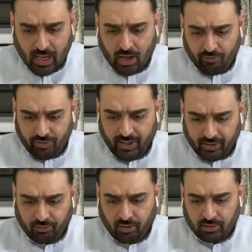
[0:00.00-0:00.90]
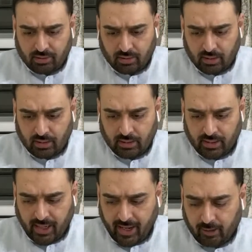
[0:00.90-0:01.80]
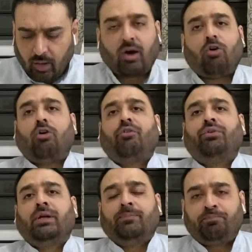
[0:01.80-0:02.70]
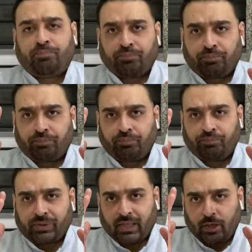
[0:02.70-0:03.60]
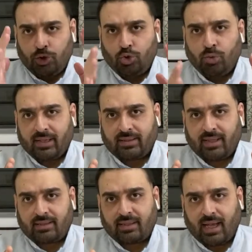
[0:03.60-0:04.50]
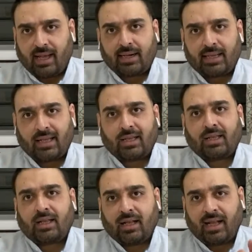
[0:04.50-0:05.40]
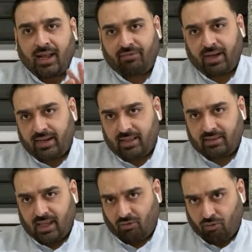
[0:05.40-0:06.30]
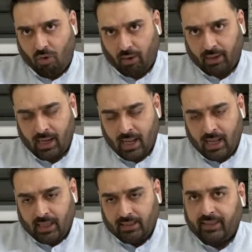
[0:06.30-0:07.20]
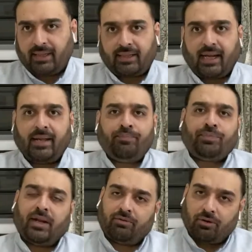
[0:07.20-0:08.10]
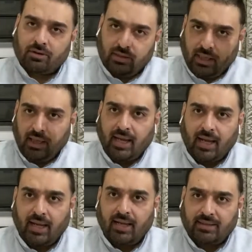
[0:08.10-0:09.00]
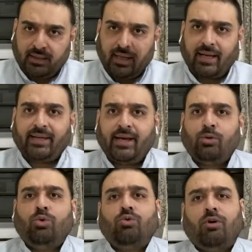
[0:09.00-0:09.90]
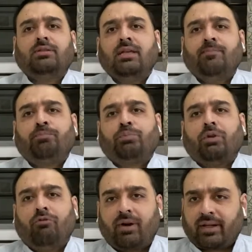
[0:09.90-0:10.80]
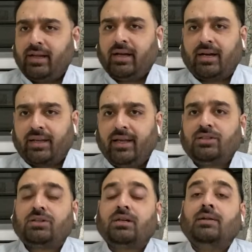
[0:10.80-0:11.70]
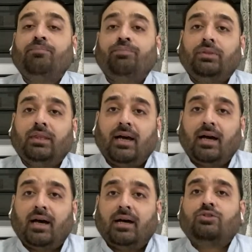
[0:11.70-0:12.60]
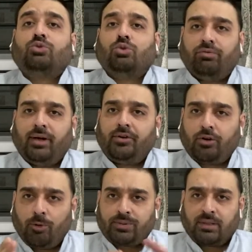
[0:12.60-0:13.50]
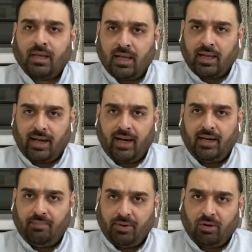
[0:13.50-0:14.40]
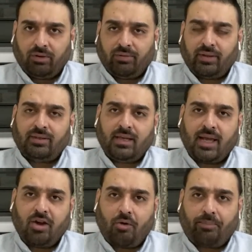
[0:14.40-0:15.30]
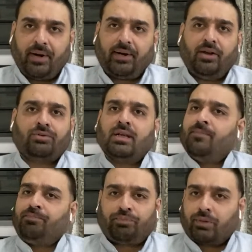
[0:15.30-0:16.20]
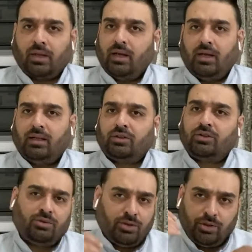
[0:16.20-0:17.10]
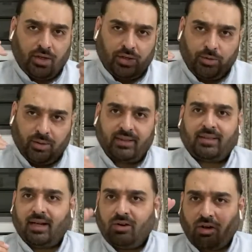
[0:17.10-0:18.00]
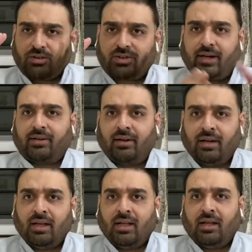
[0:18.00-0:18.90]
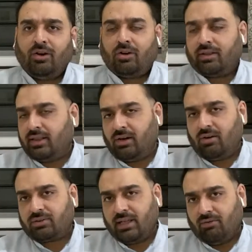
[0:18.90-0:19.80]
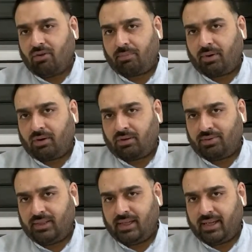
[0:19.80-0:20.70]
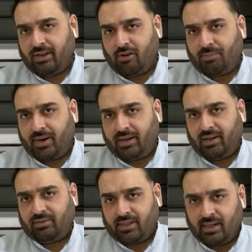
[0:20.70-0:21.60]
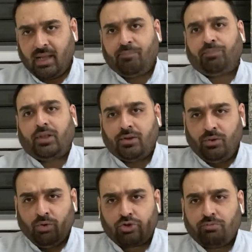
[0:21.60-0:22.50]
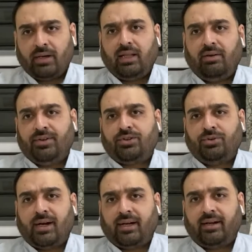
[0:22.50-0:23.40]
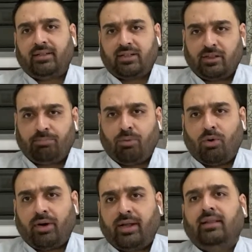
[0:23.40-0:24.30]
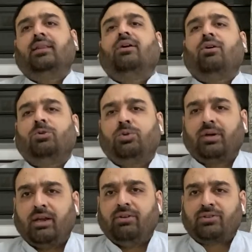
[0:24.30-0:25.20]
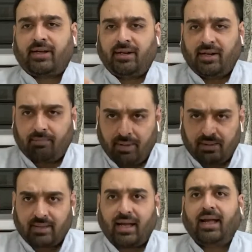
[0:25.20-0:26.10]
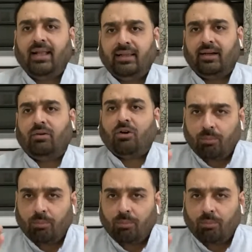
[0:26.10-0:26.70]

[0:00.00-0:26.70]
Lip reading: when it was the era of USSR Afghanistan war. That time it was CIA who was working against the Soviet troops, and because of the CIA operatives, USSR lost it. They lost the war because of CIA operatives and the huge money which United States poured in. They also gave Stinger missiles and